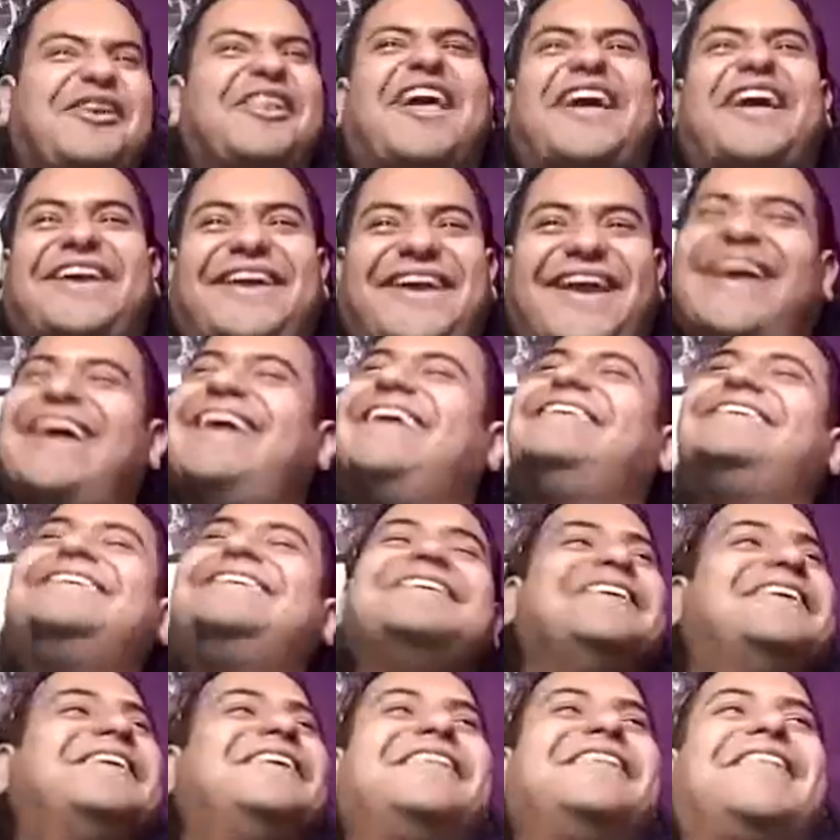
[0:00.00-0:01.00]
like, hey,
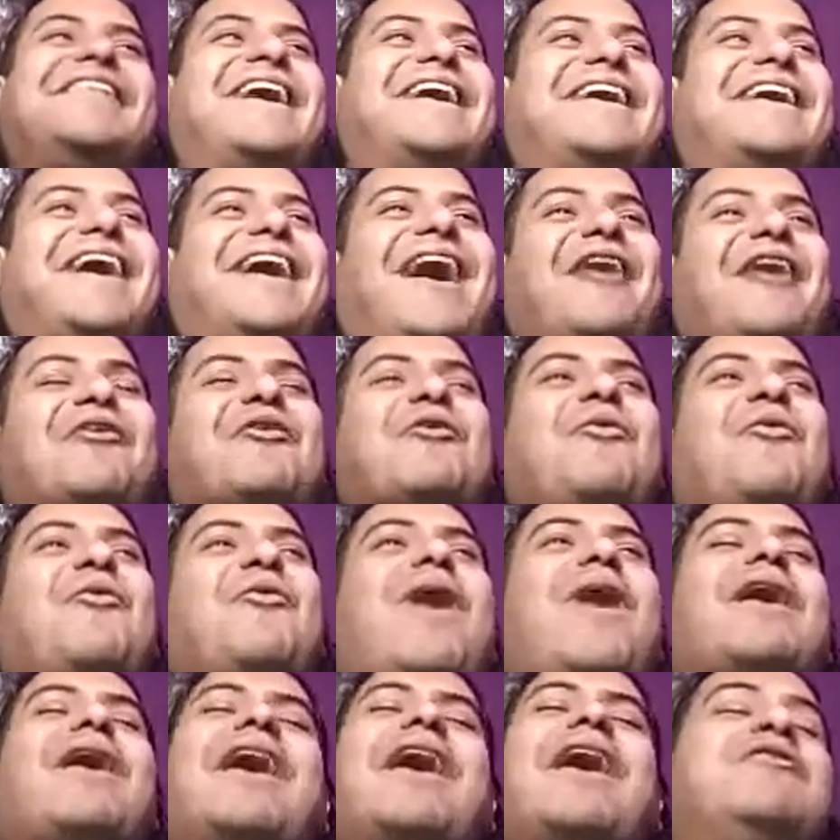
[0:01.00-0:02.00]
like I
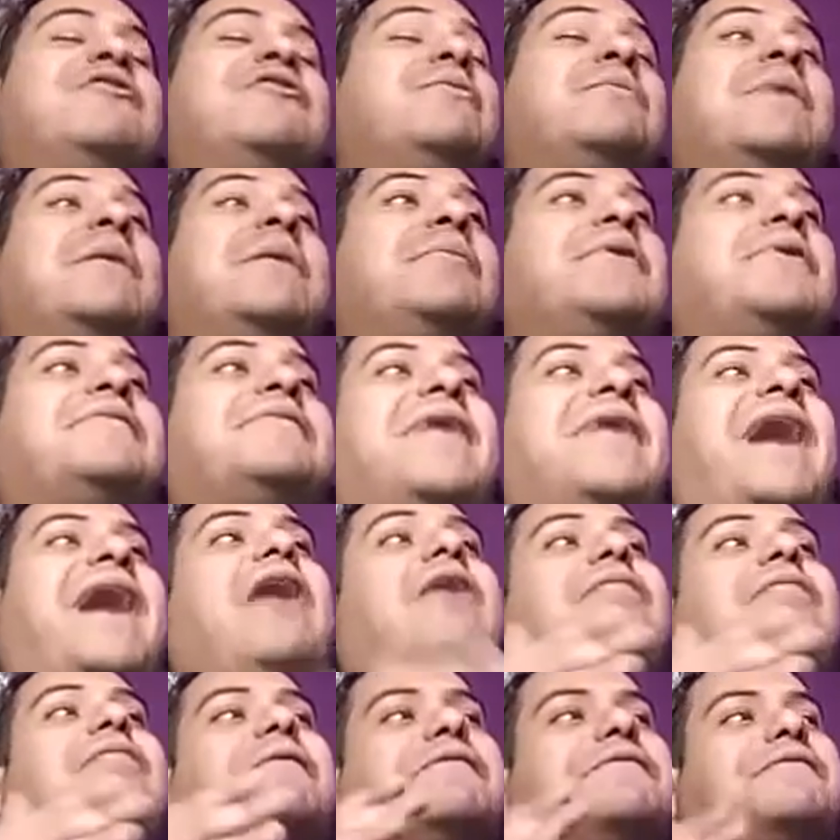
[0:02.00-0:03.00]
don't remember even
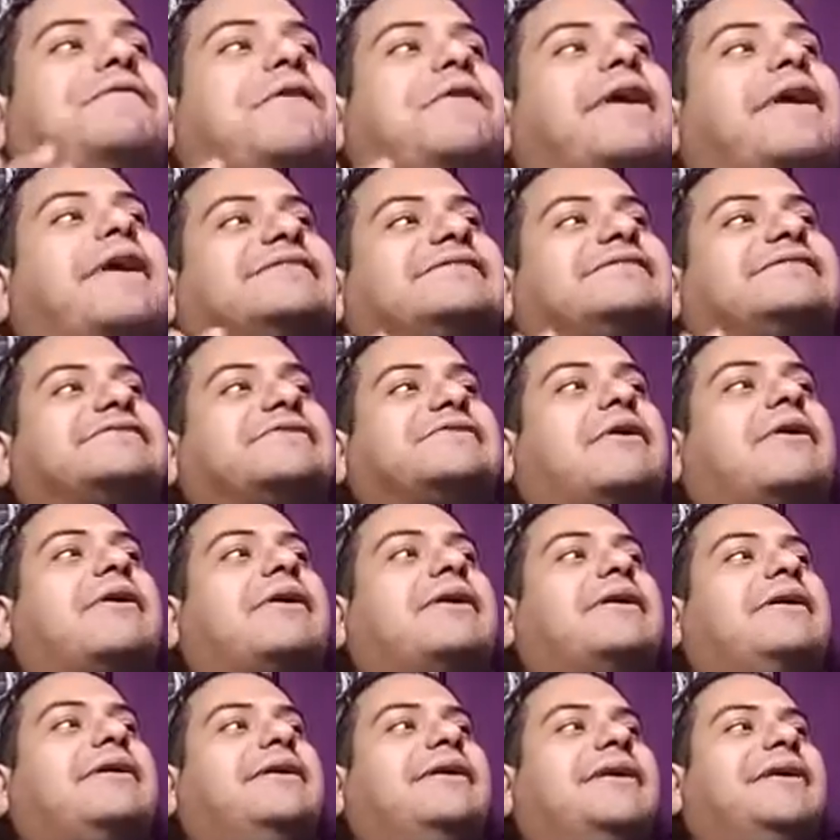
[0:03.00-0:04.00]
how the fuck it
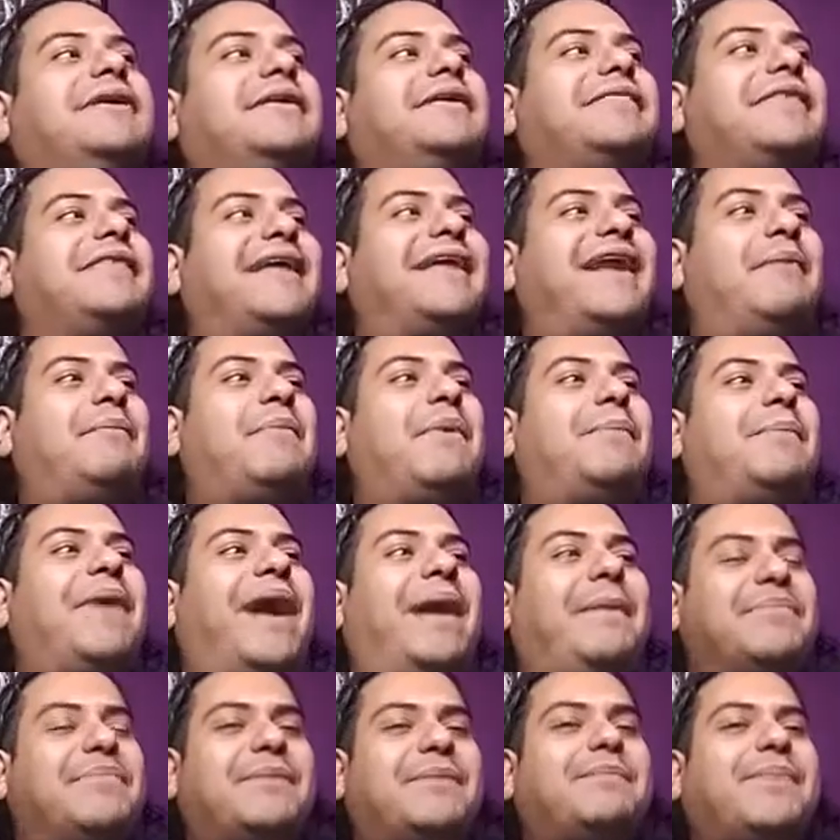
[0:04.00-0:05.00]
started. That
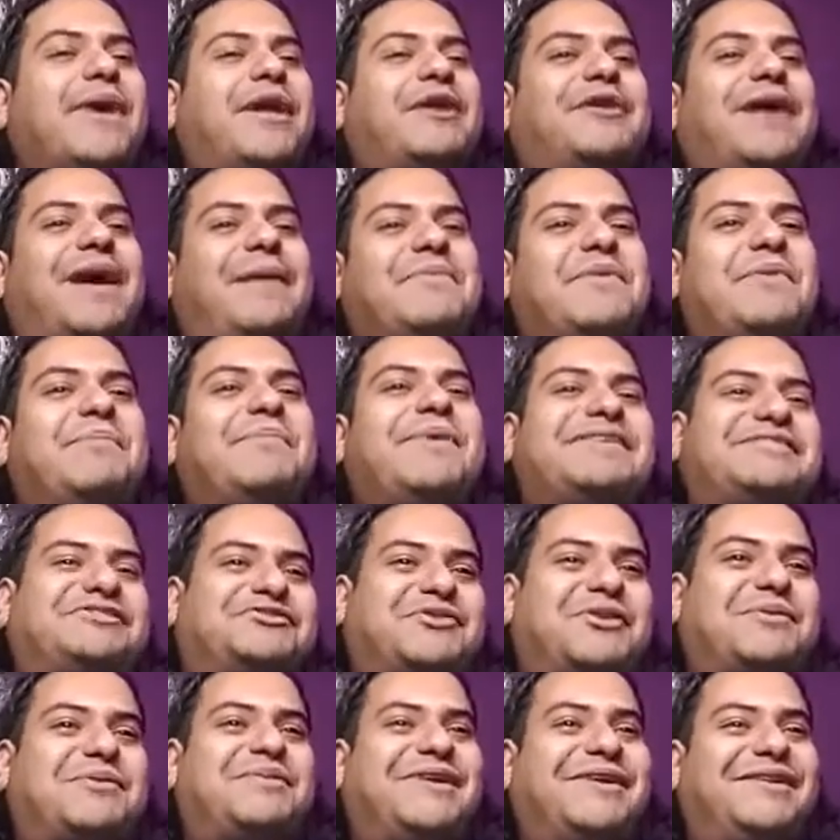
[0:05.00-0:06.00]
I'm the best
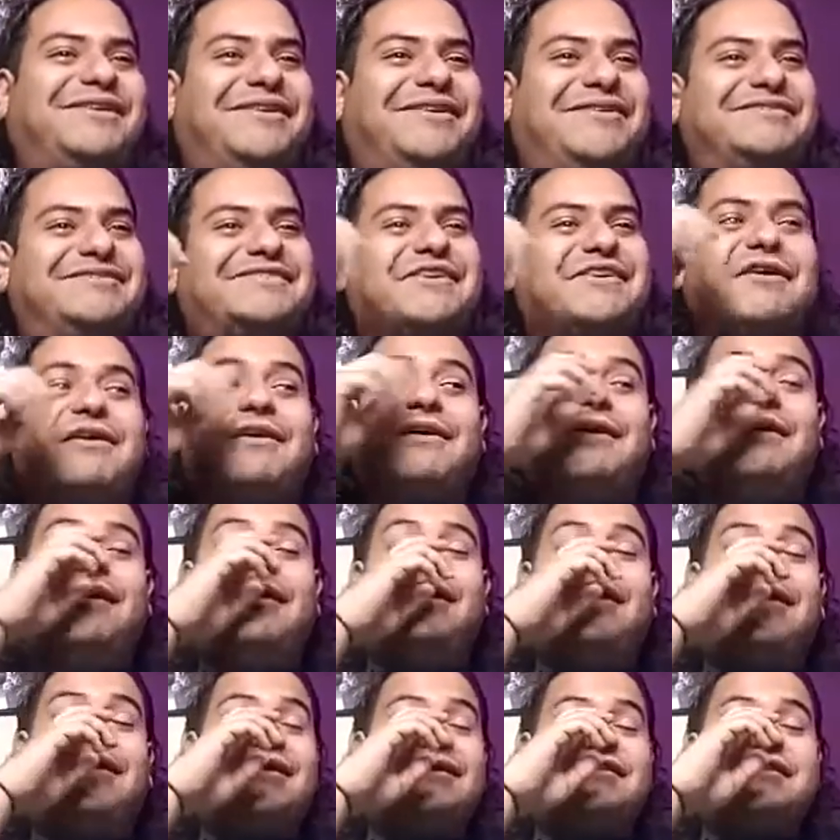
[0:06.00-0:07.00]
drummer in Lone Star.
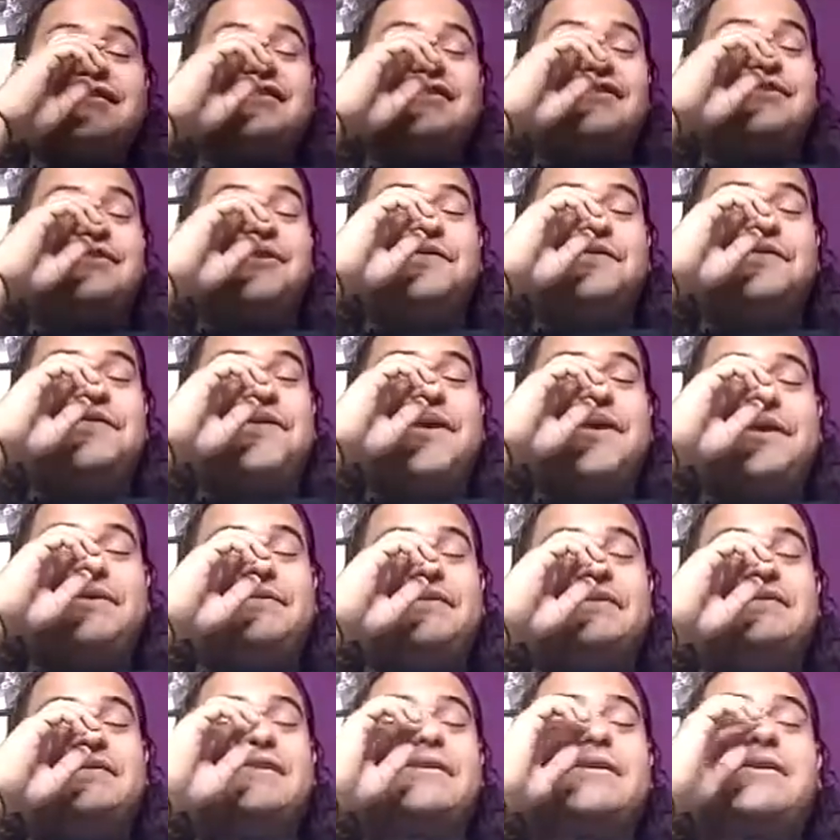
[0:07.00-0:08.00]
It's just so fucking
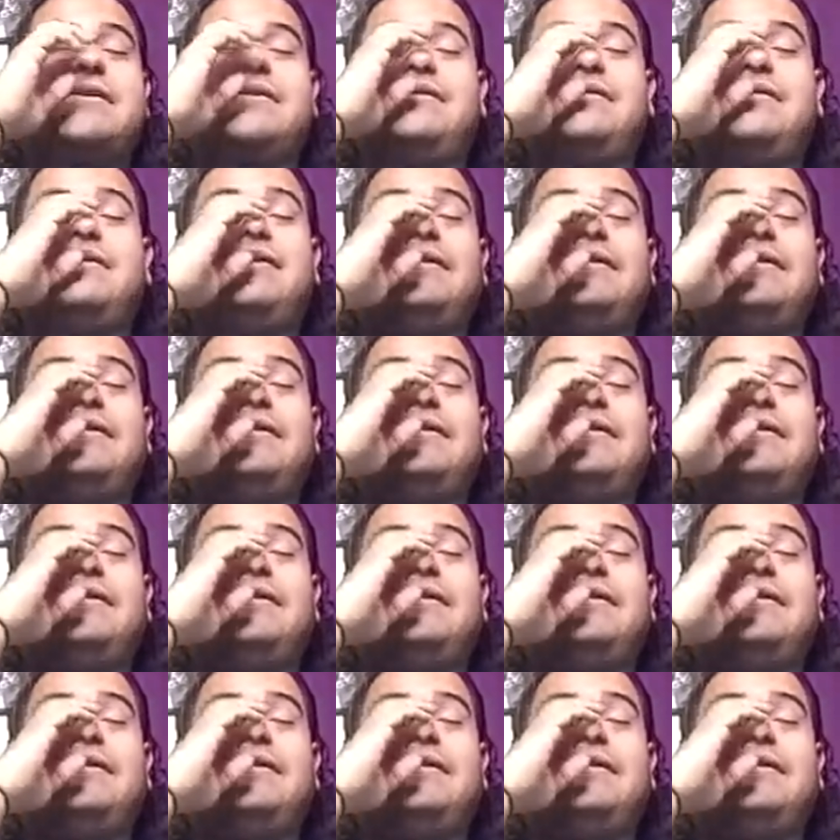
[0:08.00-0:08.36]
retarded.